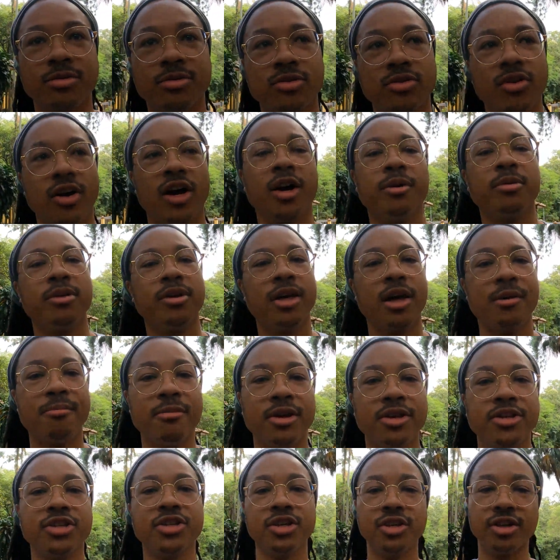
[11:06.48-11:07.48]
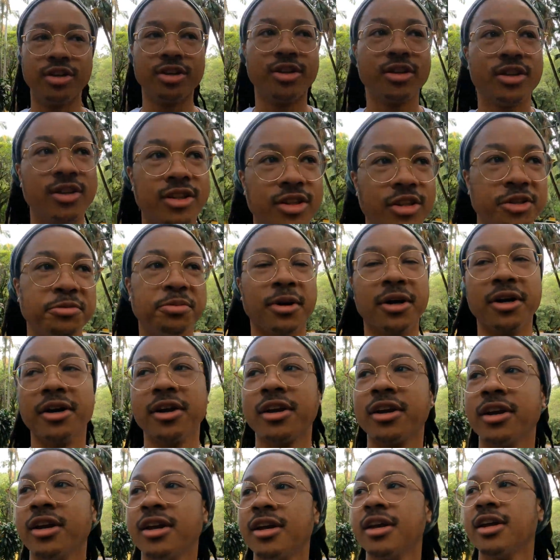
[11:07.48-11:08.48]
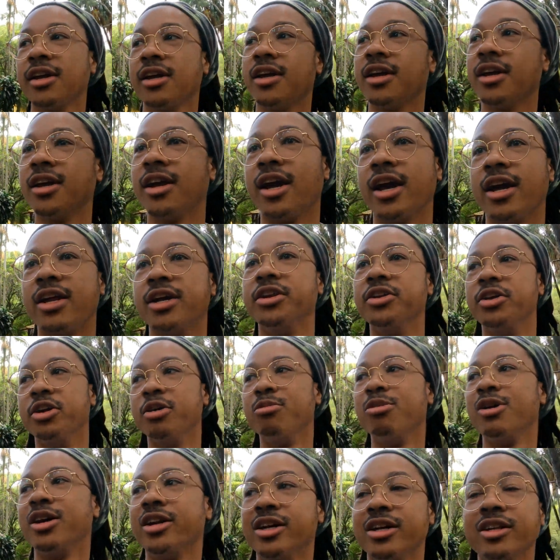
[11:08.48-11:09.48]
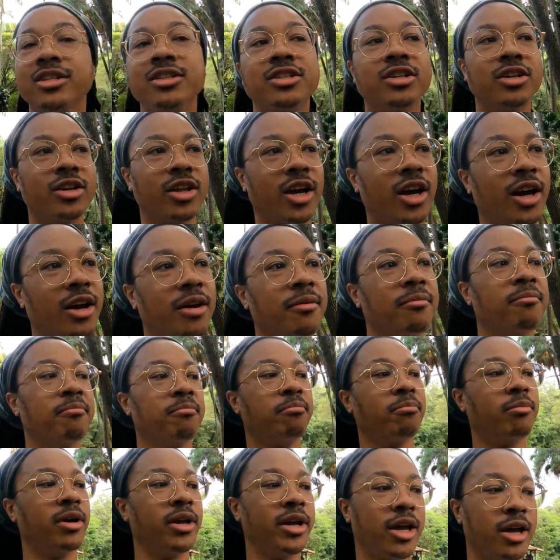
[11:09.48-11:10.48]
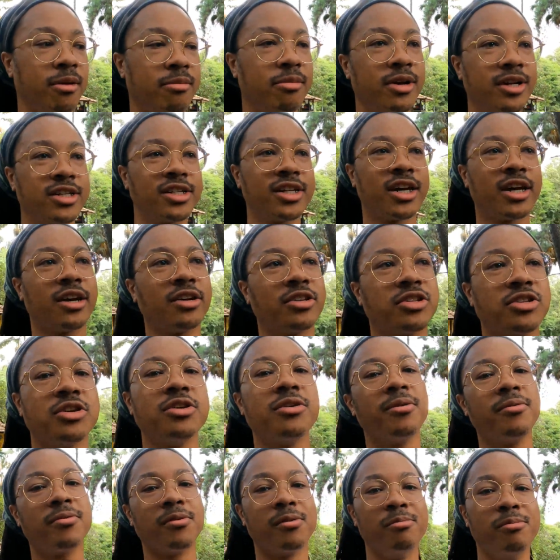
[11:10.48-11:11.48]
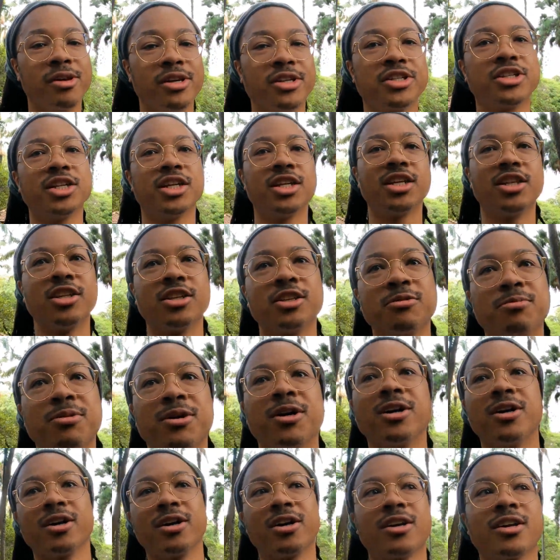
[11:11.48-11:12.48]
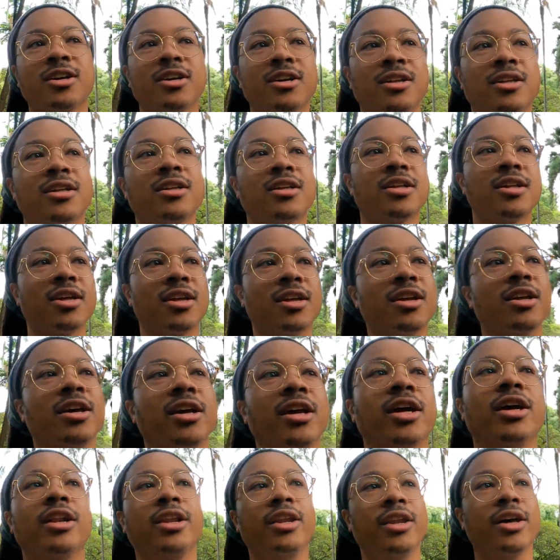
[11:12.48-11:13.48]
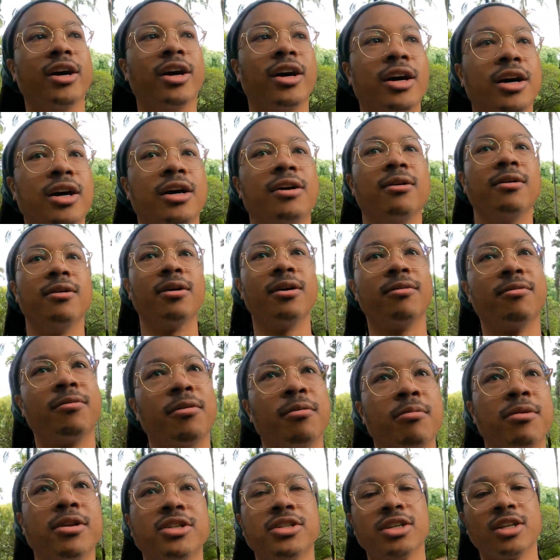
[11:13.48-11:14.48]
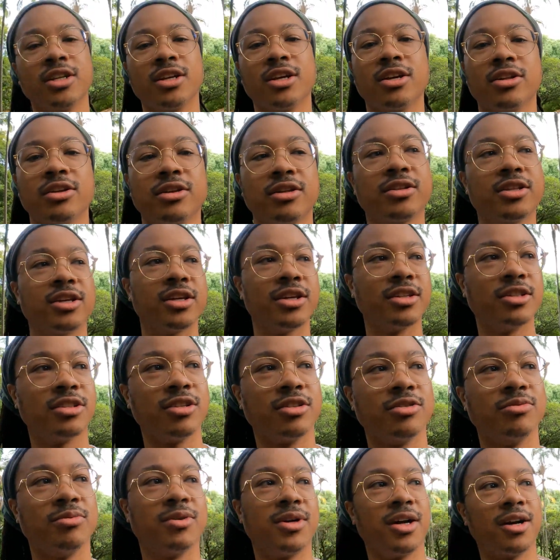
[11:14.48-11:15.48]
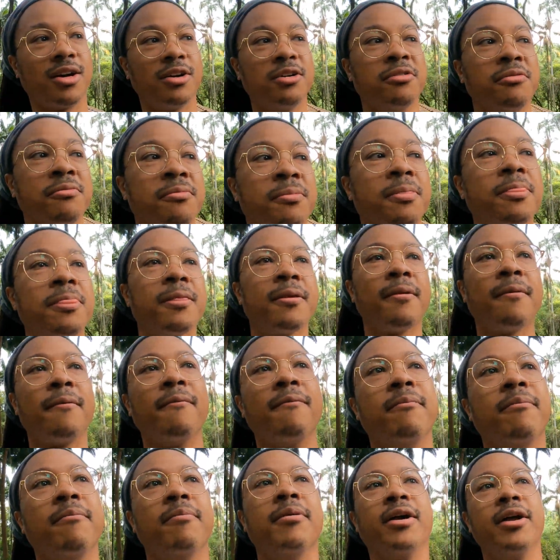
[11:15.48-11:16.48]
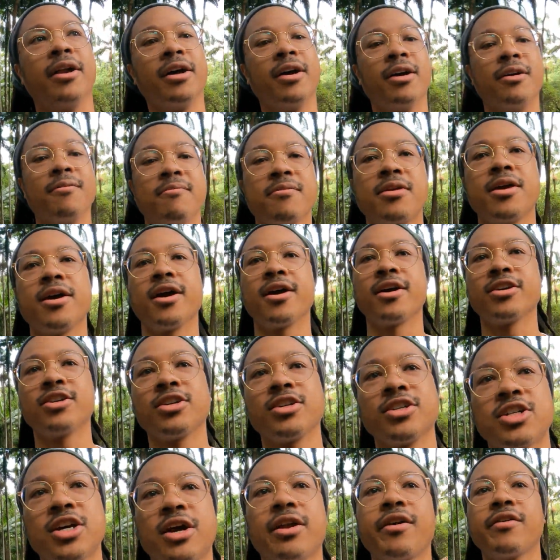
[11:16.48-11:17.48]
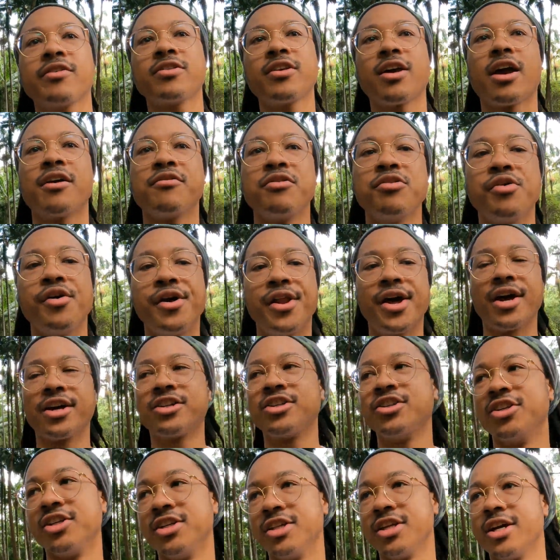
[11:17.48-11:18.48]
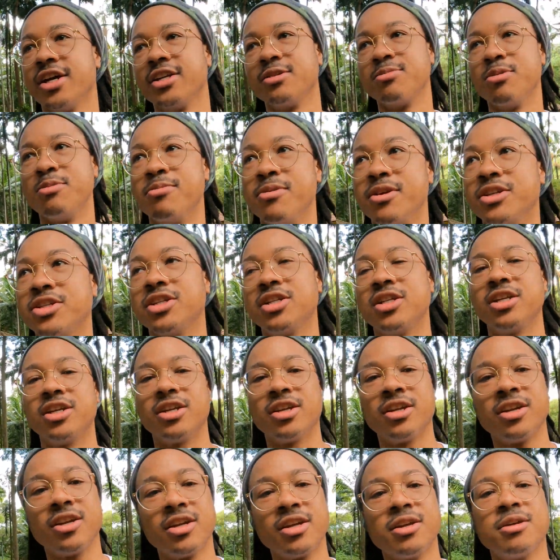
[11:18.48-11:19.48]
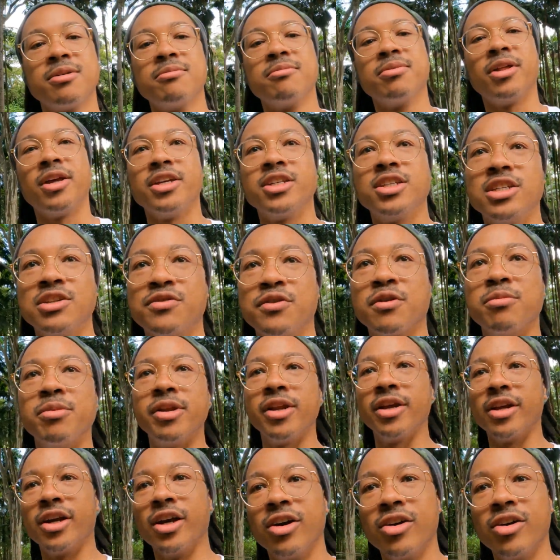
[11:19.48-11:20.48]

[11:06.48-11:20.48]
subscriber that mentioned this park. I didn't know about it until that. But yeah, big shout out to you for mentioning this park and for mentioning other things as well. But yeah, shout out to everyone actually that's been mentioning places for me to